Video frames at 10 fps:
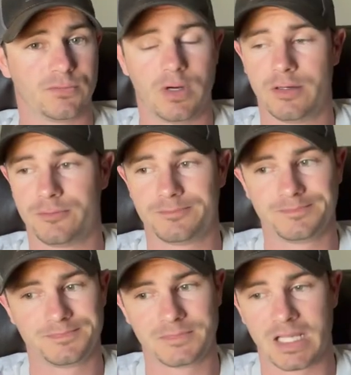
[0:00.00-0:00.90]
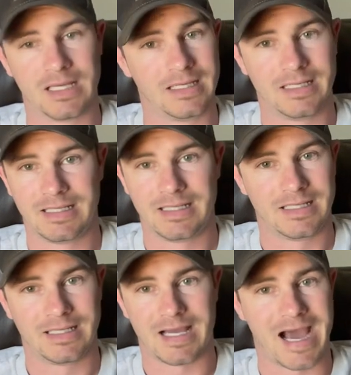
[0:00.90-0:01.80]
Well,
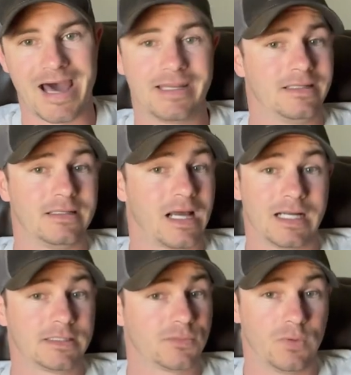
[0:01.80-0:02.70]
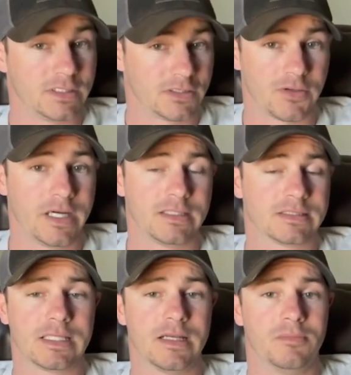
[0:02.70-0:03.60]
I didn't. I just went straight to
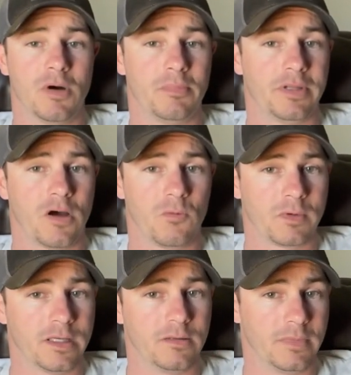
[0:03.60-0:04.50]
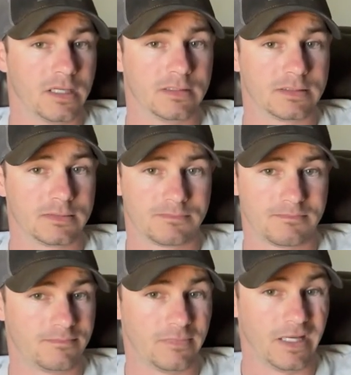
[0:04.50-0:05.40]
setting them up in HomeKit because
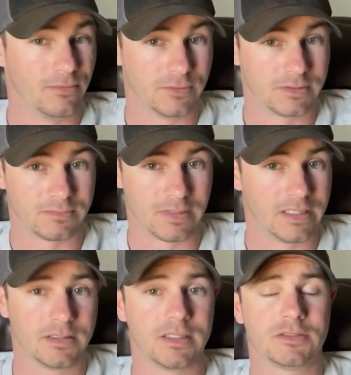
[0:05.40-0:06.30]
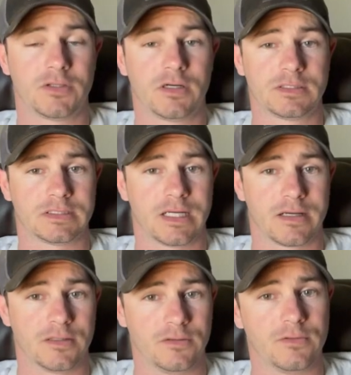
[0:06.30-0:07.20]
it was in the instructions that I
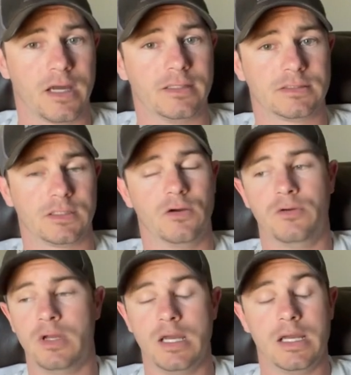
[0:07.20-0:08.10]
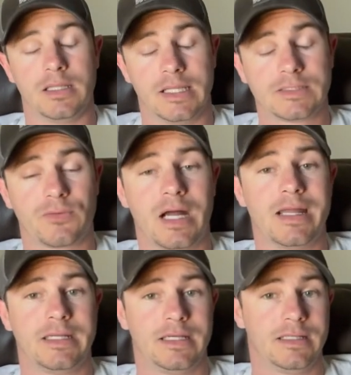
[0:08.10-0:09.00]
could do that. So that's what
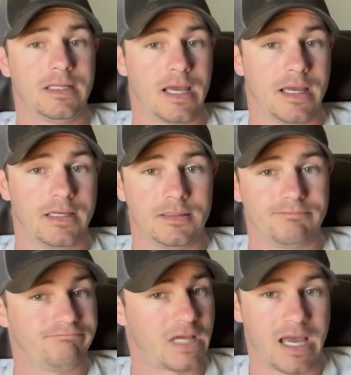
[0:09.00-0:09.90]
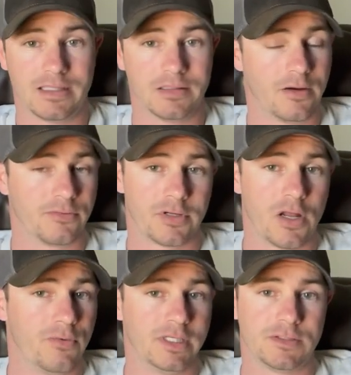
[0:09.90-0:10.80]
I did, and had little to
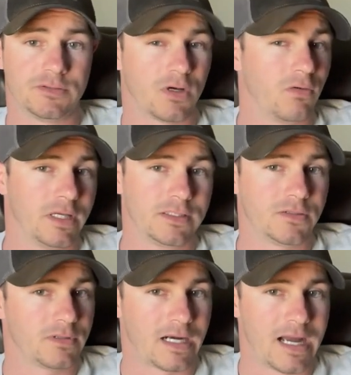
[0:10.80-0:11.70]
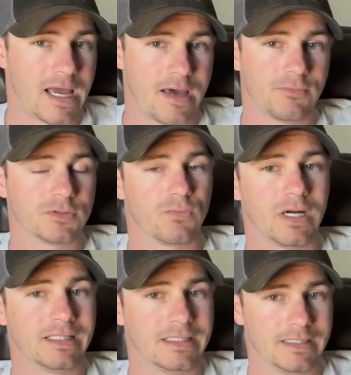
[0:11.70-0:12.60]
no issues. The only issue that I had was
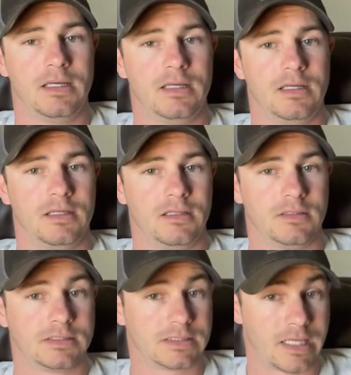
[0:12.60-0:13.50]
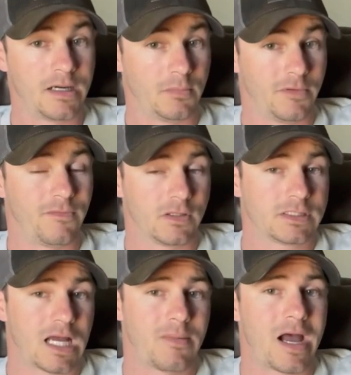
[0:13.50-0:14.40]
when I did set it up the first
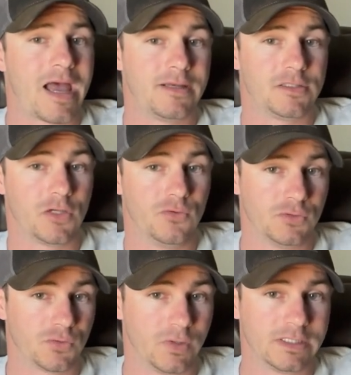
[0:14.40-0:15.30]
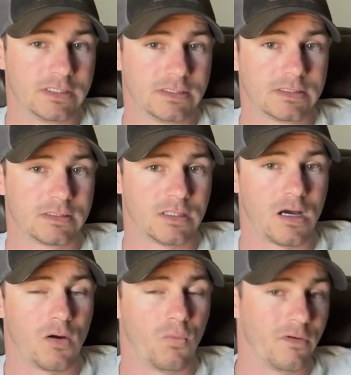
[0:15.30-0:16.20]
time, I had 2 switches,
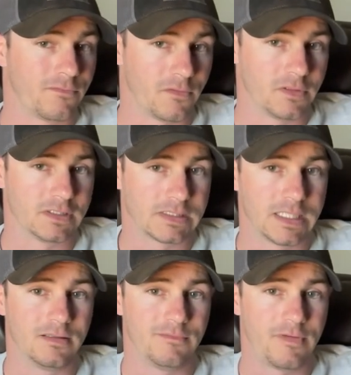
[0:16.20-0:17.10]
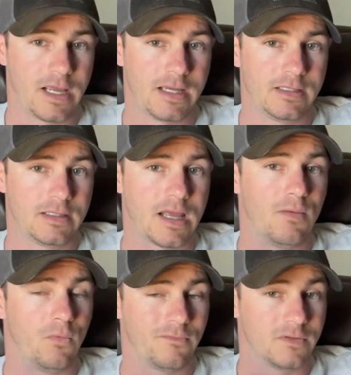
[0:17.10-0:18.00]
one for the ceiling fan
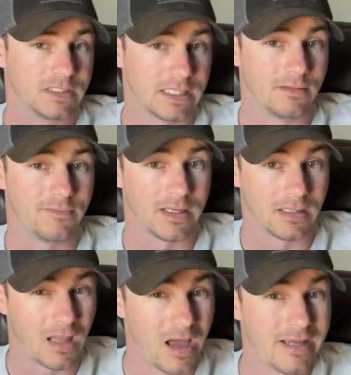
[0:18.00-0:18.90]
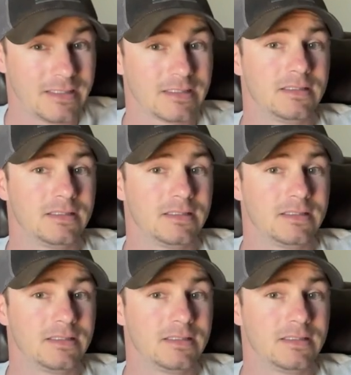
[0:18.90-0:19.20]
and one for the ceiling fan light.